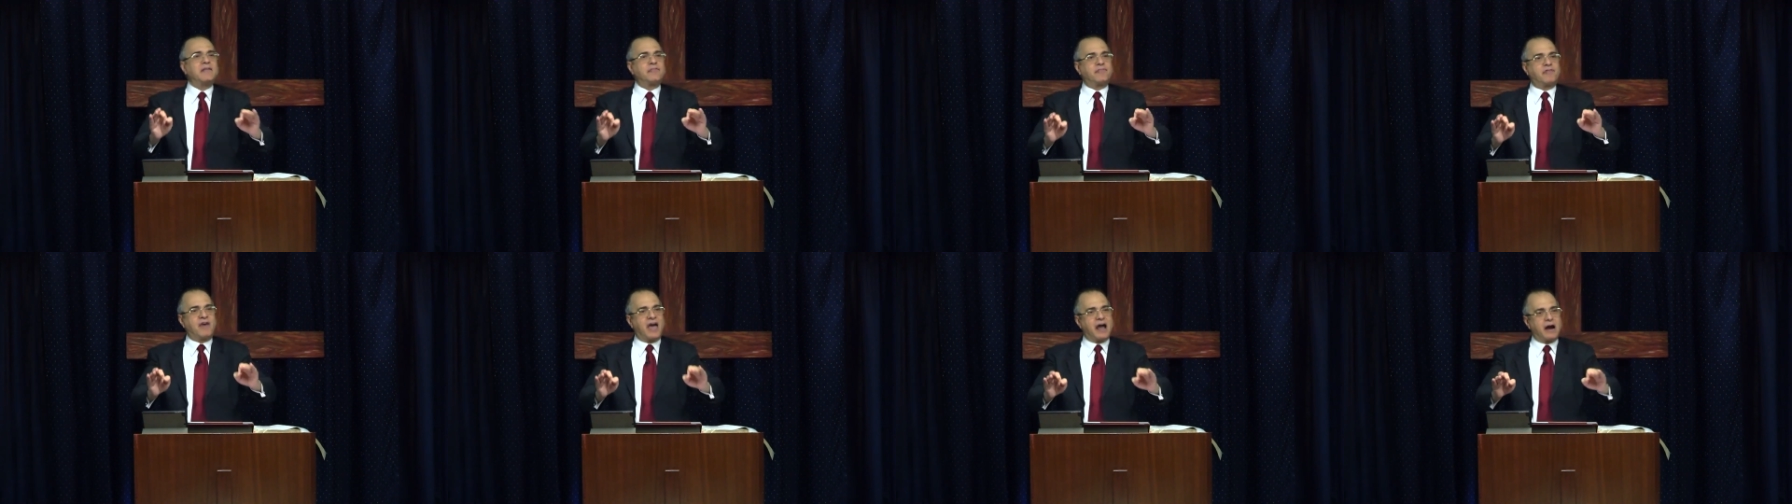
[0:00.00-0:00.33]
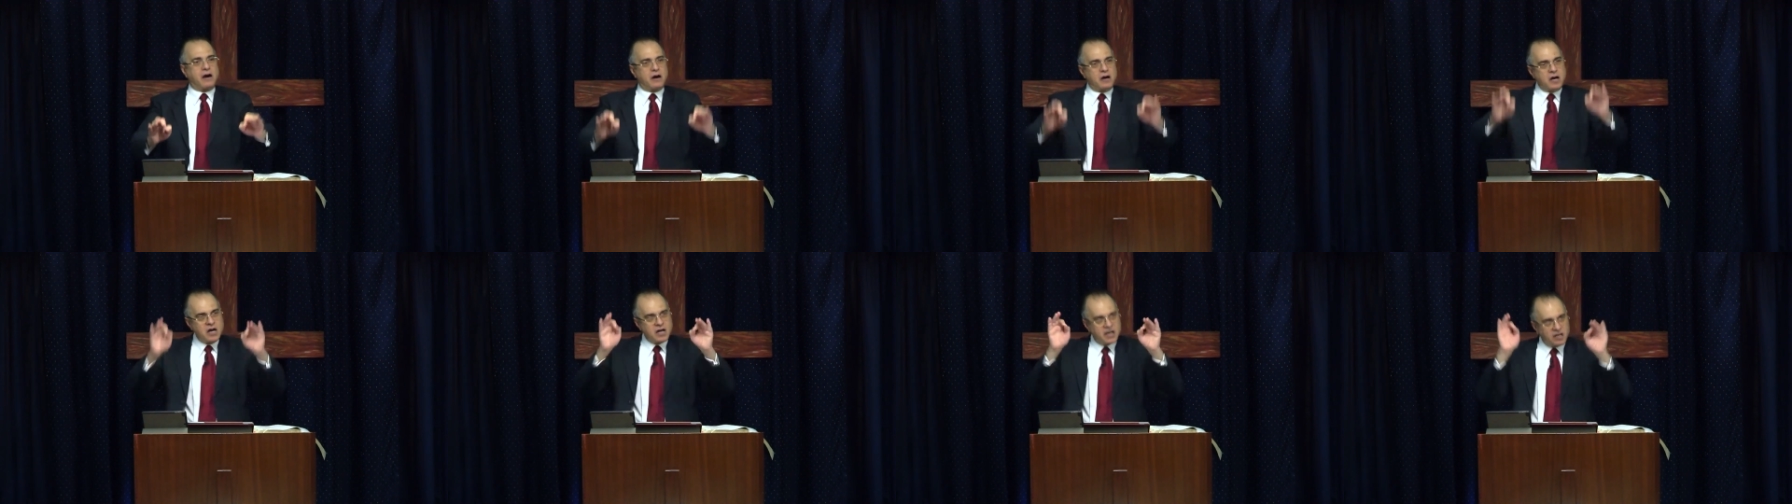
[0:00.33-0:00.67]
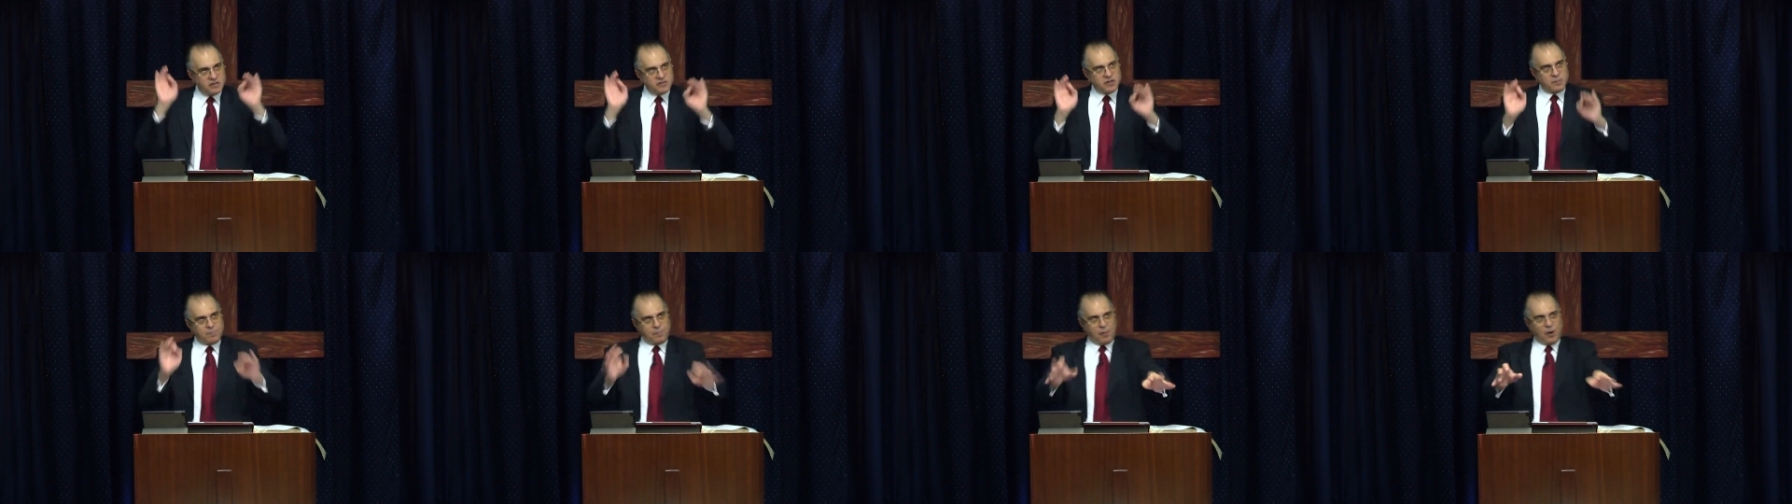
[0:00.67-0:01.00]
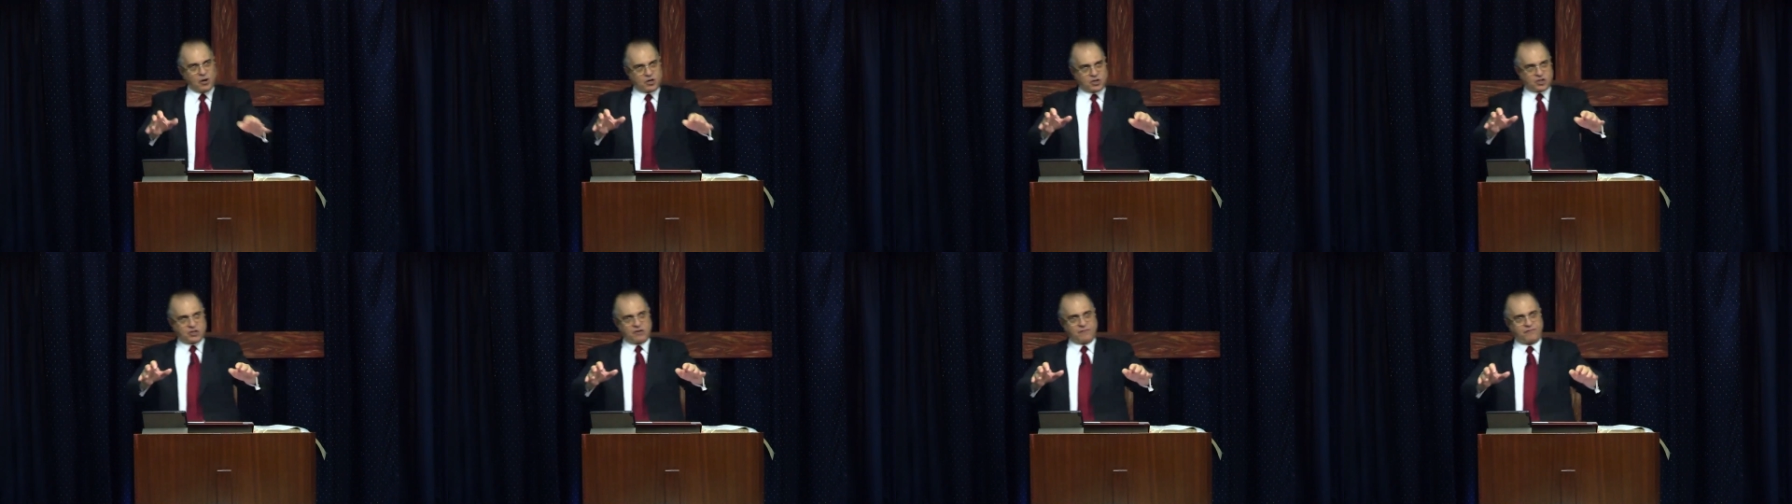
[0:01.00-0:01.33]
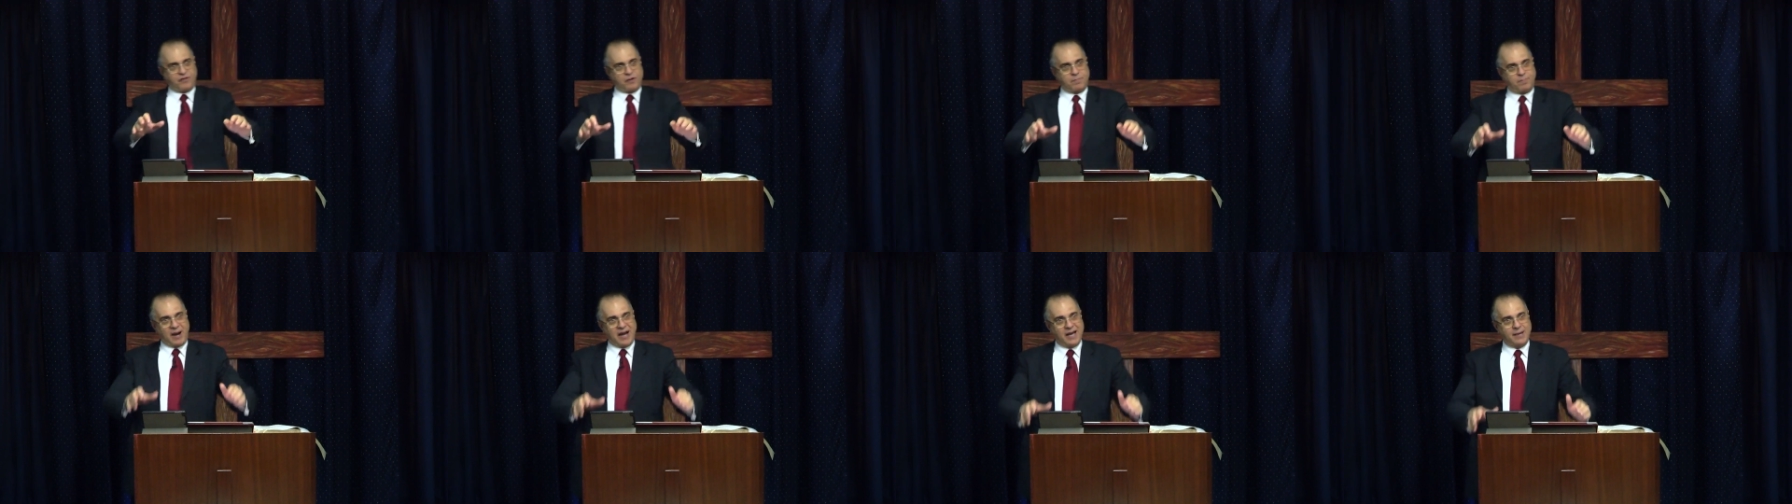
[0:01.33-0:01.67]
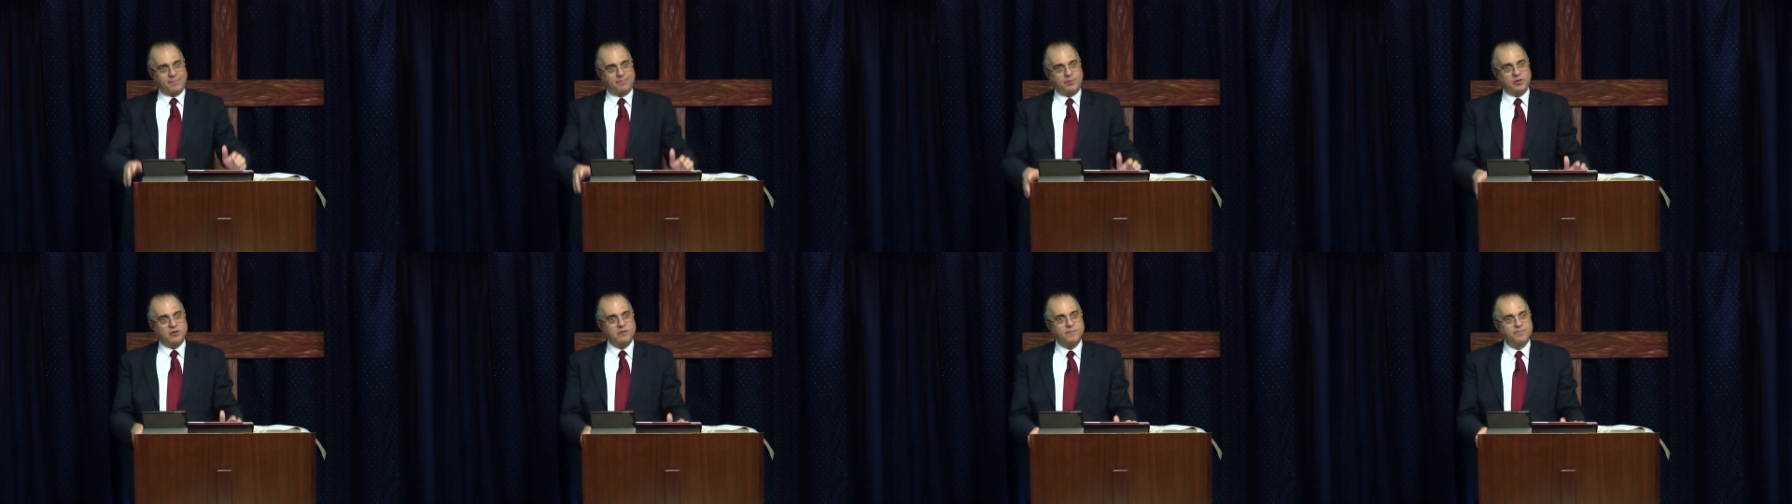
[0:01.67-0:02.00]
there in the books of the
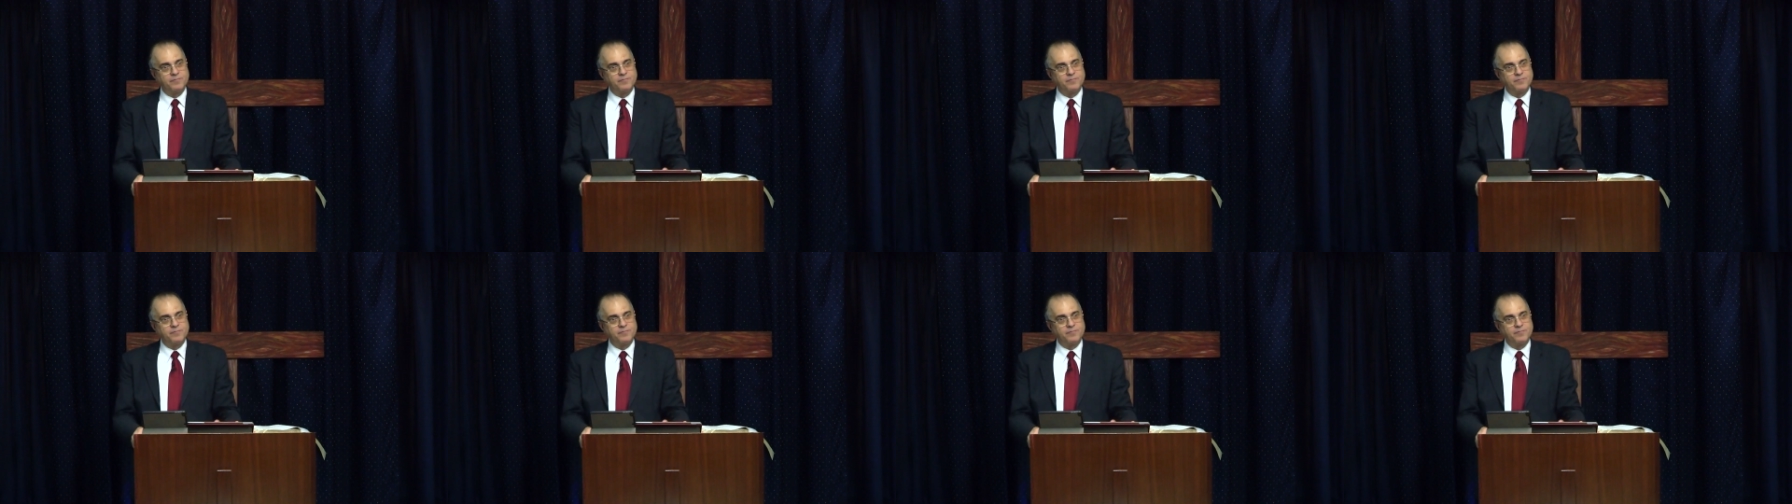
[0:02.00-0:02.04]
Bible.